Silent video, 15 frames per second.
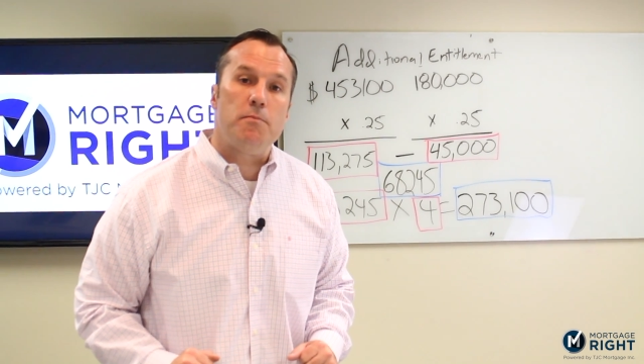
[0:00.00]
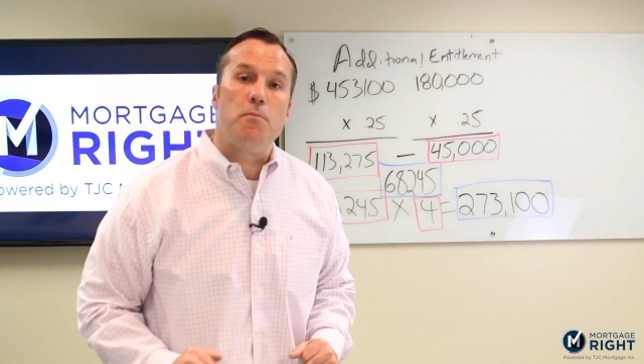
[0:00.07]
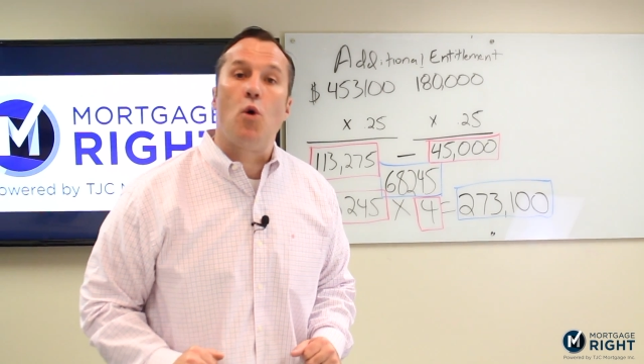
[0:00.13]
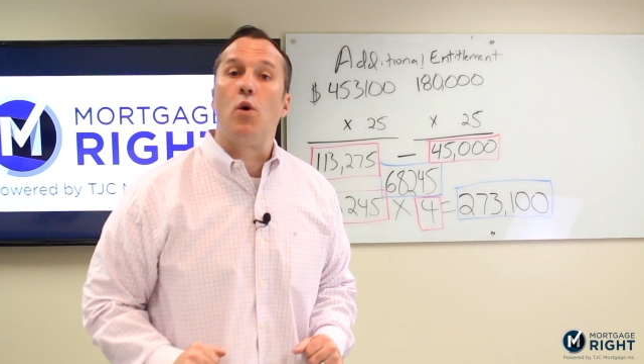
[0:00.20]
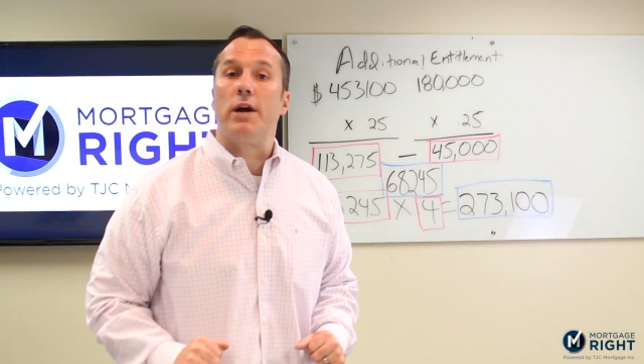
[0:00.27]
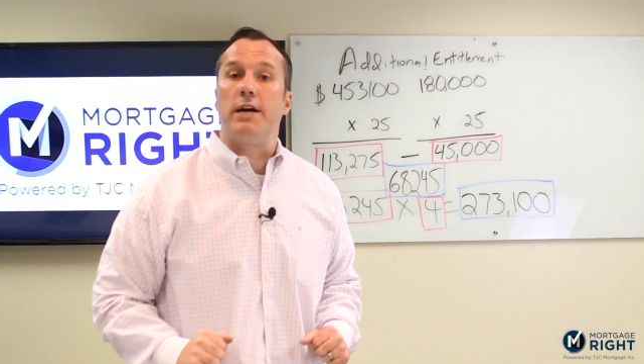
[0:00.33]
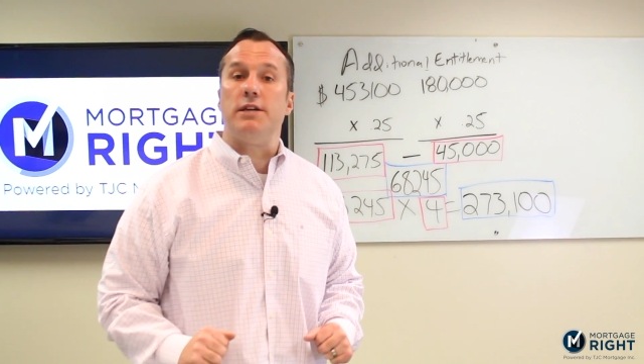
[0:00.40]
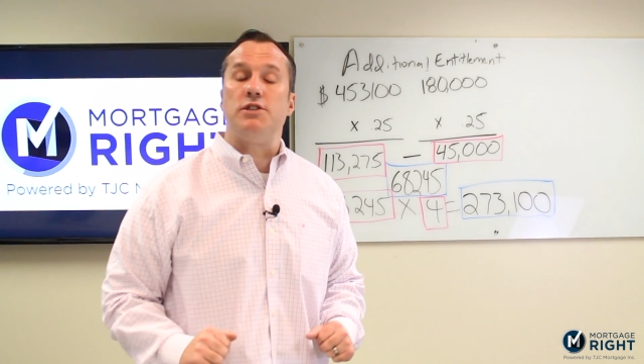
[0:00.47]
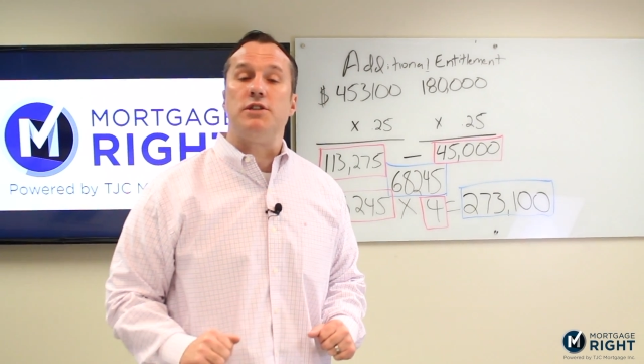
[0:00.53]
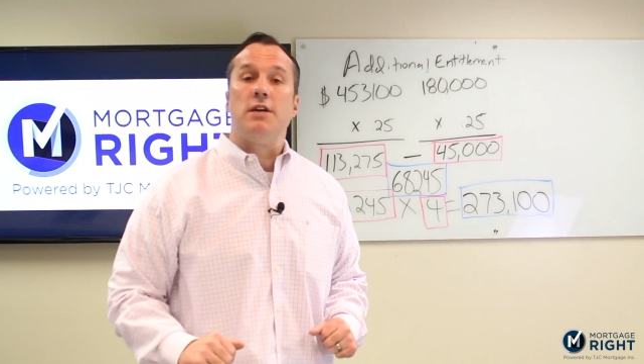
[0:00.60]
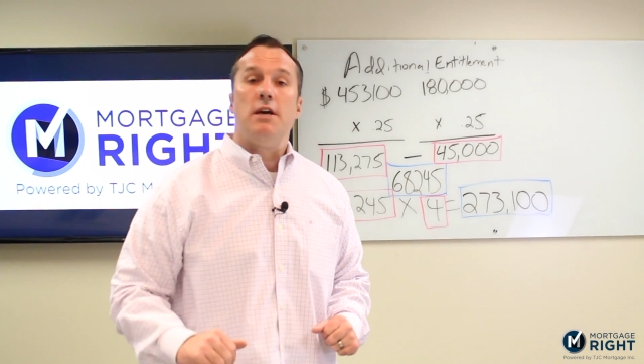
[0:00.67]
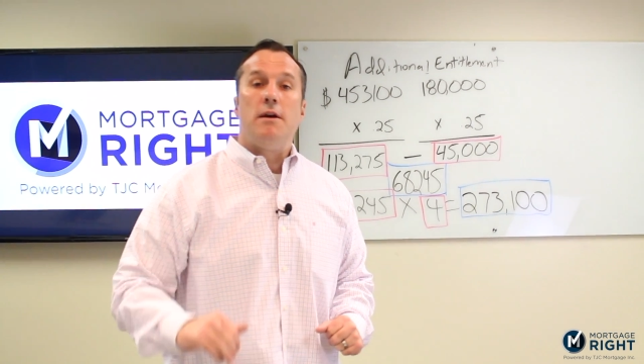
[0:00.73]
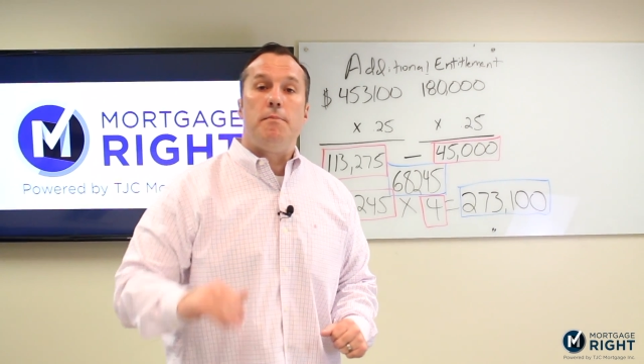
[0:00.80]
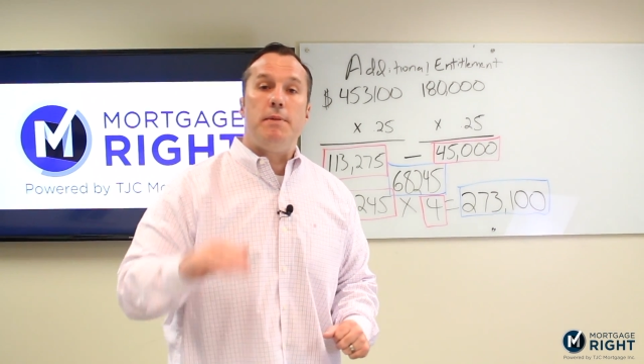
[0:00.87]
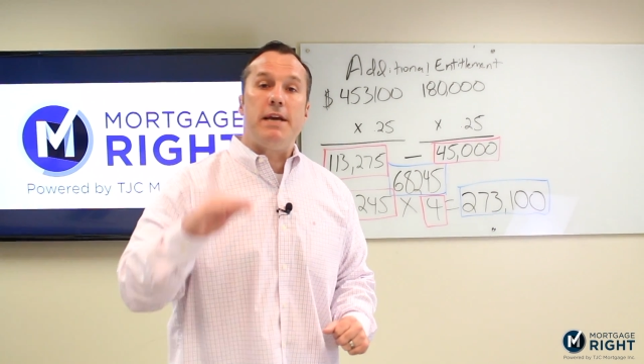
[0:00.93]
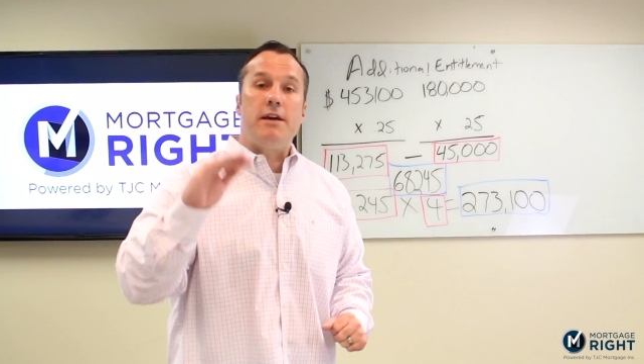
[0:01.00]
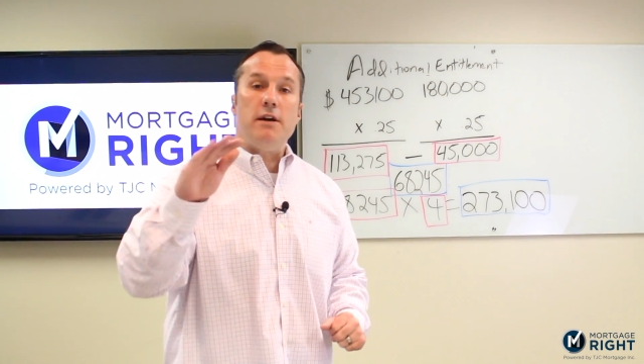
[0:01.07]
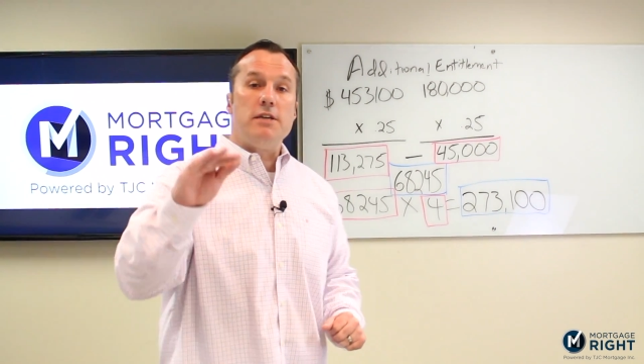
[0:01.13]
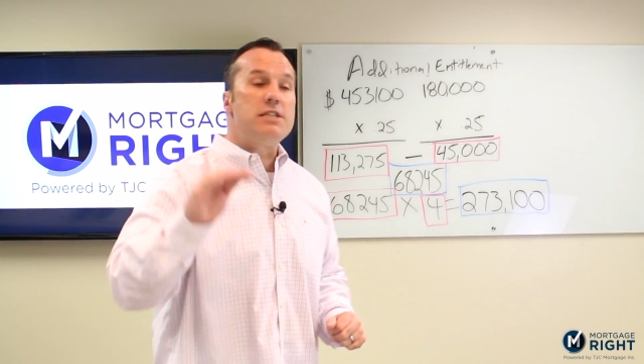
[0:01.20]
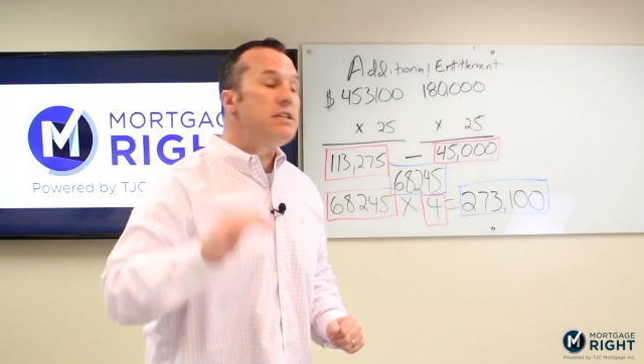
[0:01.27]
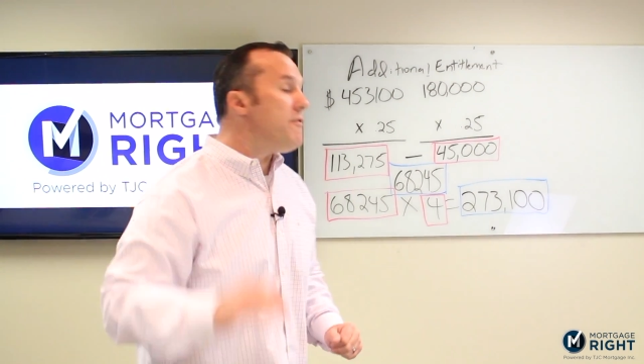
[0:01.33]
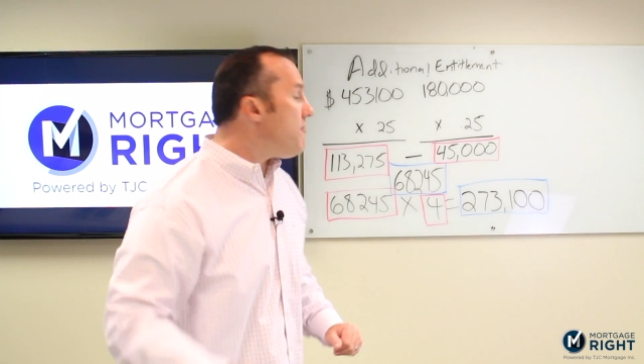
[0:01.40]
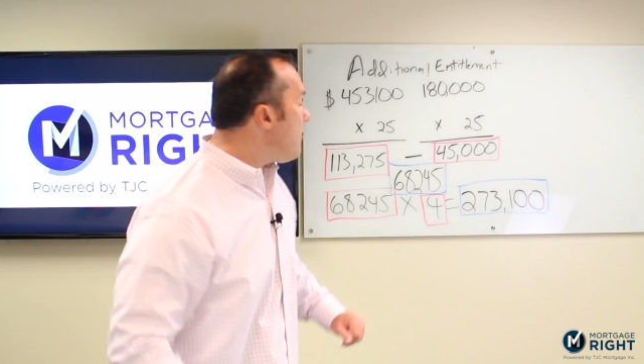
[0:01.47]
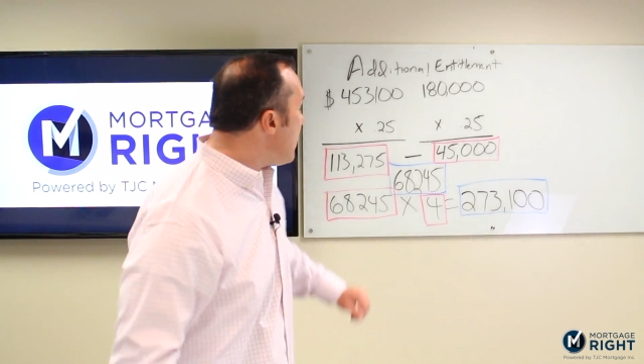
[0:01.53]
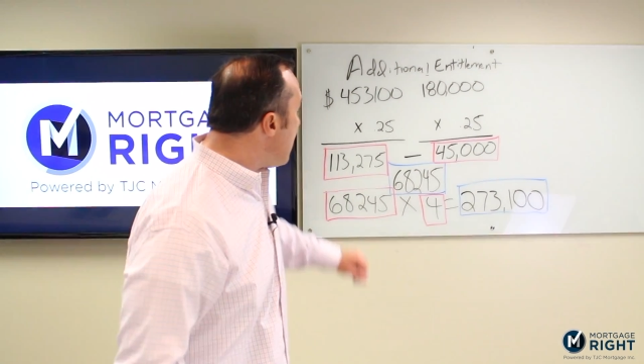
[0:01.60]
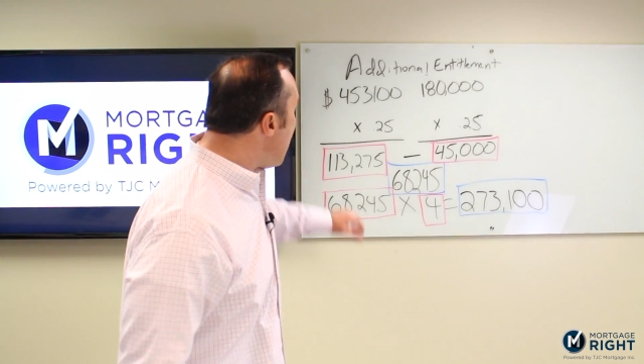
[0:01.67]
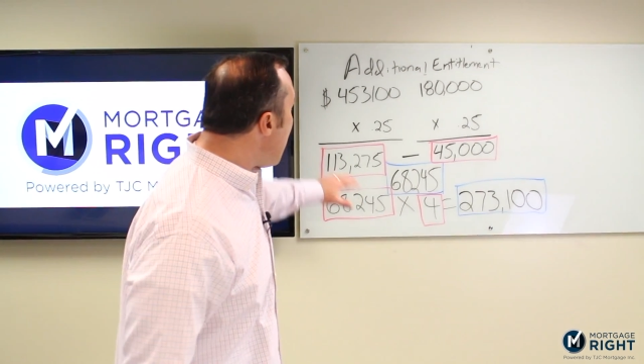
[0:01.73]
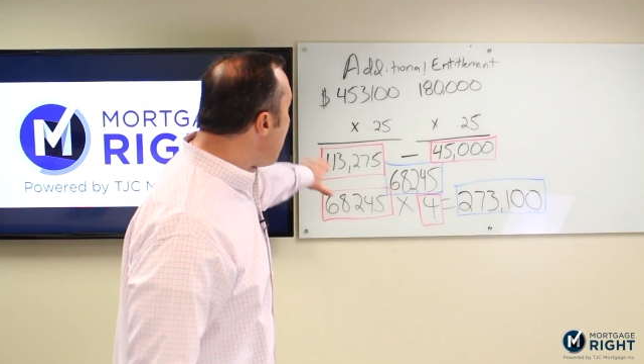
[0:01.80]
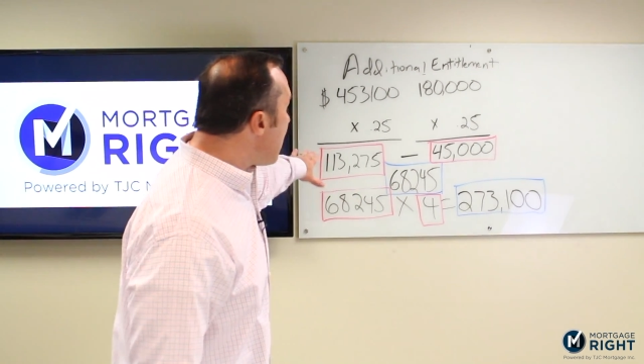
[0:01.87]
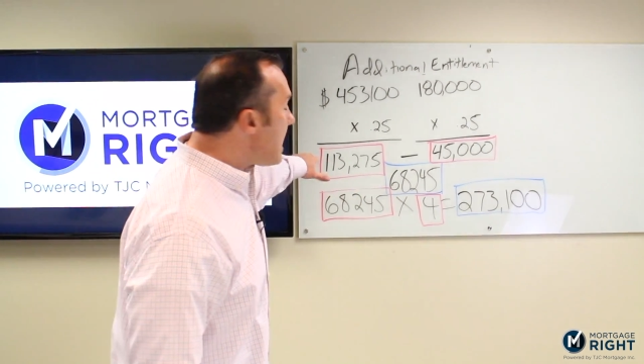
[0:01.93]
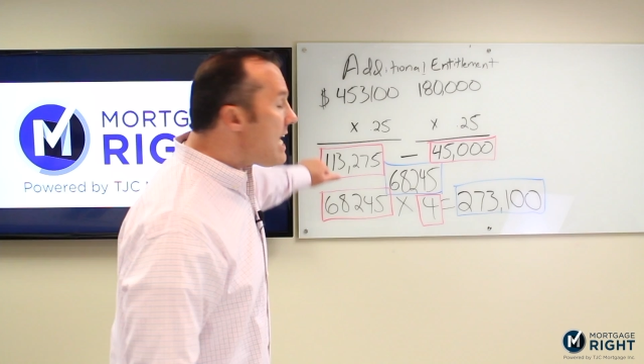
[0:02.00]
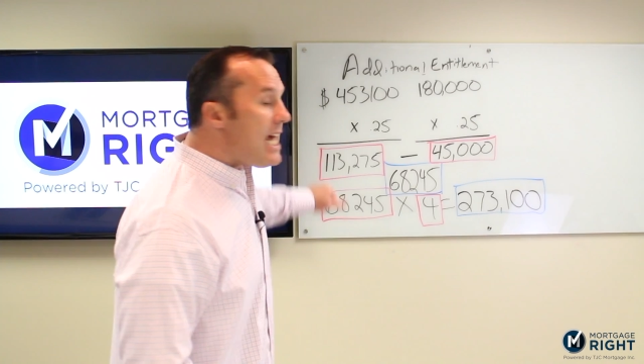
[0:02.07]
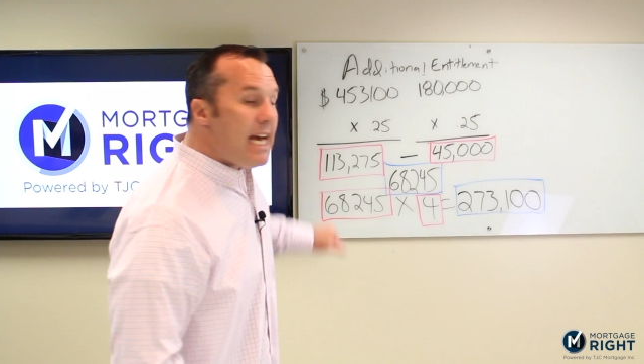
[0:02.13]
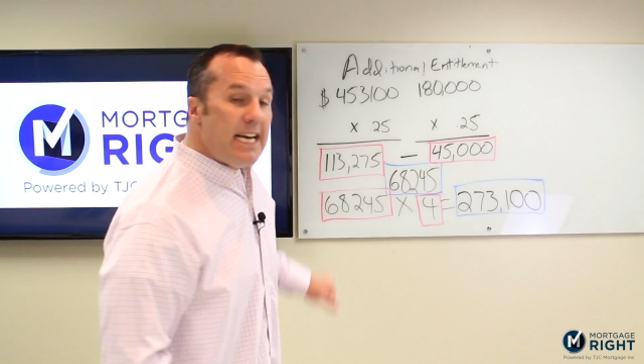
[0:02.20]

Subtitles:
mortgage because the VA